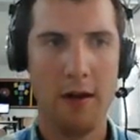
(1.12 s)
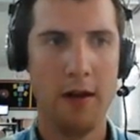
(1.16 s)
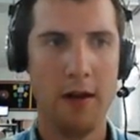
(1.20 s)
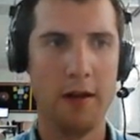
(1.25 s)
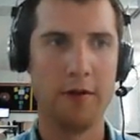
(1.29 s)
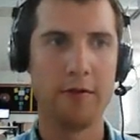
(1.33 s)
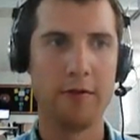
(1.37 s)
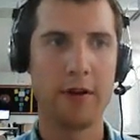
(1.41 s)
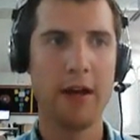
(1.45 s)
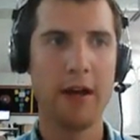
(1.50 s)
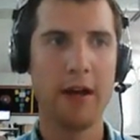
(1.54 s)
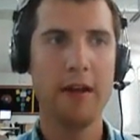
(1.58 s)

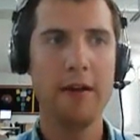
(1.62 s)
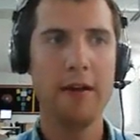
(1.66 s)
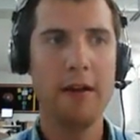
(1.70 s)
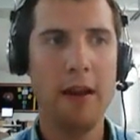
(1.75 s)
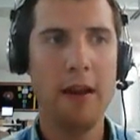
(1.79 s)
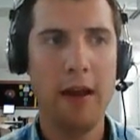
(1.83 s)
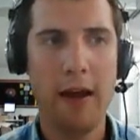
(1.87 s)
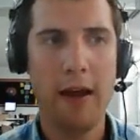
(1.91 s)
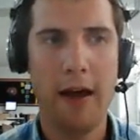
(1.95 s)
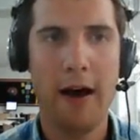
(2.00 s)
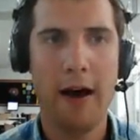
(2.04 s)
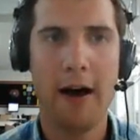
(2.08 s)
Hello again.
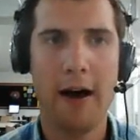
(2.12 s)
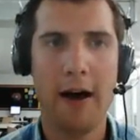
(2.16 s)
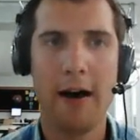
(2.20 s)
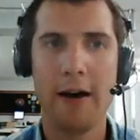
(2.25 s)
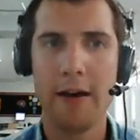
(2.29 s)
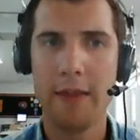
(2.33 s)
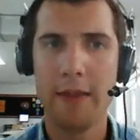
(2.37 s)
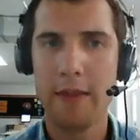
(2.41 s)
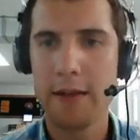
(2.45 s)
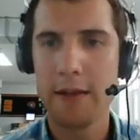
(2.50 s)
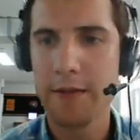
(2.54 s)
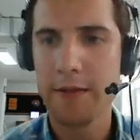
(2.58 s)

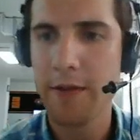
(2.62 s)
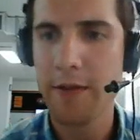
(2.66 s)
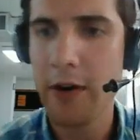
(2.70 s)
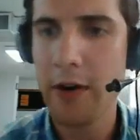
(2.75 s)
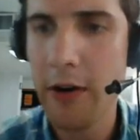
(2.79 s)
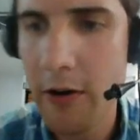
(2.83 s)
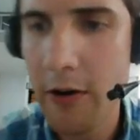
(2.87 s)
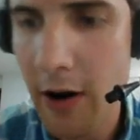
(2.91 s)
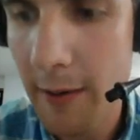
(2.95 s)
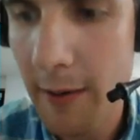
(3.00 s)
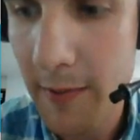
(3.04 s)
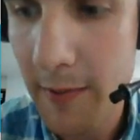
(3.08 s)
In this
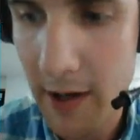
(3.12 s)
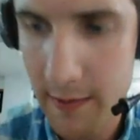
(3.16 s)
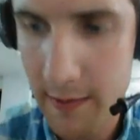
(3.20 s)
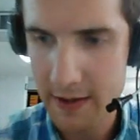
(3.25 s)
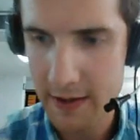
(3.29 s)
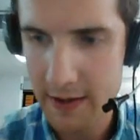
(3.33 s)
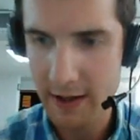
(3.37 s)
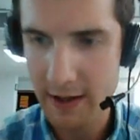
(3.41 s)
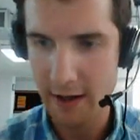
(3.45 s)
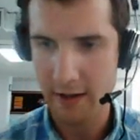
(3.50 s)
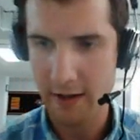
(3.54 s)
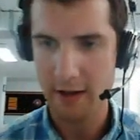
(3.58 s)
video I'm going to be
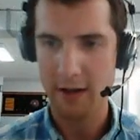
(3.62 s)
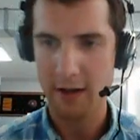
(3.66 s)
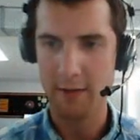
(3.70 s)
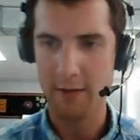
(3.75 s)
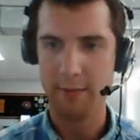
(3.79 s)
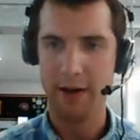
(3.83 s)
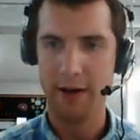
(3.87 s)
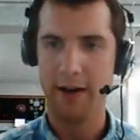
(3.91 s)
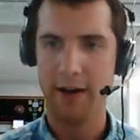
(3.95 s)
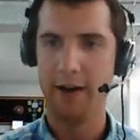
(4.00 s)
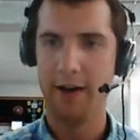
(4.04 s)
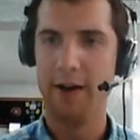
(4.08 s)
talking
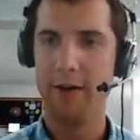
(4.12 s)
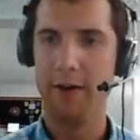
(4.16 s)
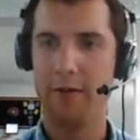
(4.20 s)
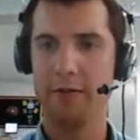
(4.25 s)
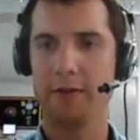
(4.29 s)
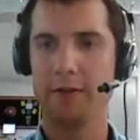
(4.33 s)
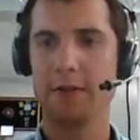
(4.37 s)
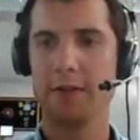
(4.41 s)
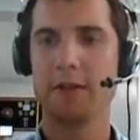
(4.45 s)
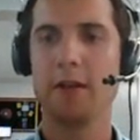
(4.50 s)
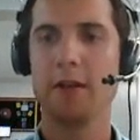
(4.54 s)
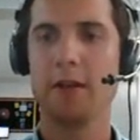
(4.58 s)

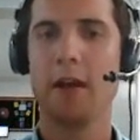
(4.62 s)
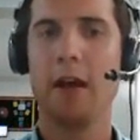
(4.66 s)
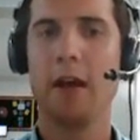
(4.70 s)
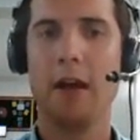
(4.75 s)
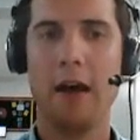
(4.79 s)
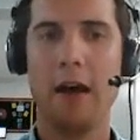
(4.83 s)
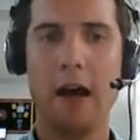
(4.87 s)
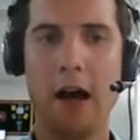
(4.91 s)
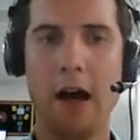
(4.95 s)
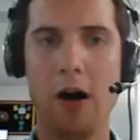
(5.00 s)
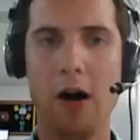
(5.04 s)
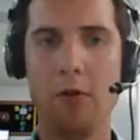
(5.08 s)
about
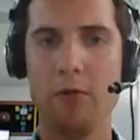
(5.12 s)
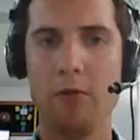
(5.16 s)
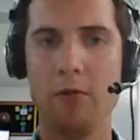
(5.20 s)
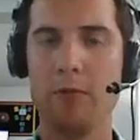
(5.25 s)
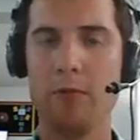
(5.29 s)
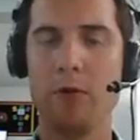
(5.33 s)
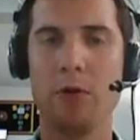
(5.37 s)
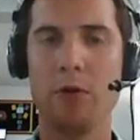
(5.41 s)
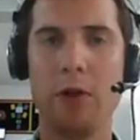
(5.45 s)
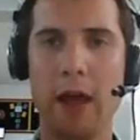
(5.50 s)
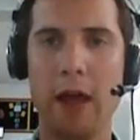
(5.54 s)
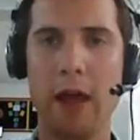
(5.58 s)
how we
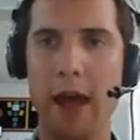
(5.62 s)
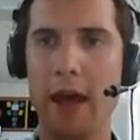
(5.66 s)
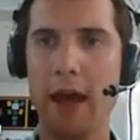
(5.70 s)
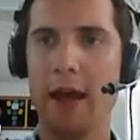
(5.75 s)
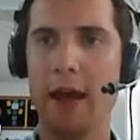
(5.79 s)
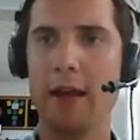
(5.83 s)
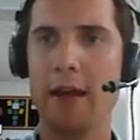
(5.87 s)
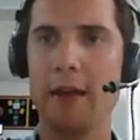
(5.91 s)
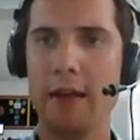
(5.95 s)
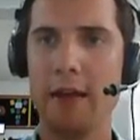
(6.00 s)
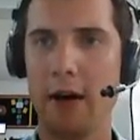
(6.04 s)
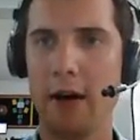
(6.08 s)
will
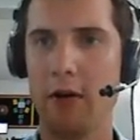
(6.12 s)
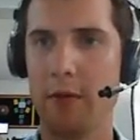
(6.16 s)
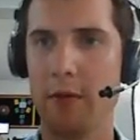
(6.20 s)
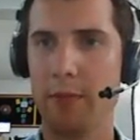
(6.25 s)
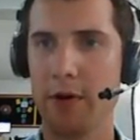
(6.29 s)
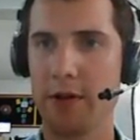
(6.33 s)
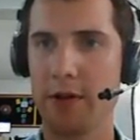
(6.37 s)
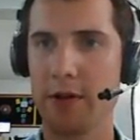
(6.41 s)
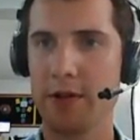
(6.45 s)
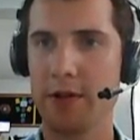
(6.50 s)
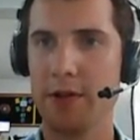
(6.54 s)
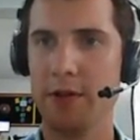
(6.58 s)
end our
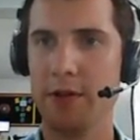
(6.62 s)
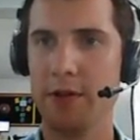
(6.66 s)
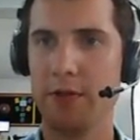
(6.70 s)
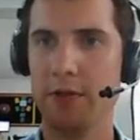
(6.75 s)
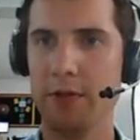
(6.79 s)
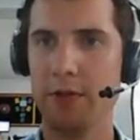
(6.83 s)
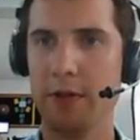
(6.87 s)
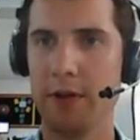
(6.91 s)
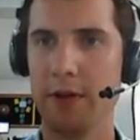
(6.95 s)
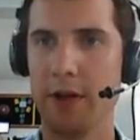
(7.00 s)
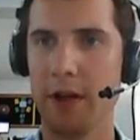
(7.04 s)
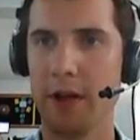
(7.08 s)
personal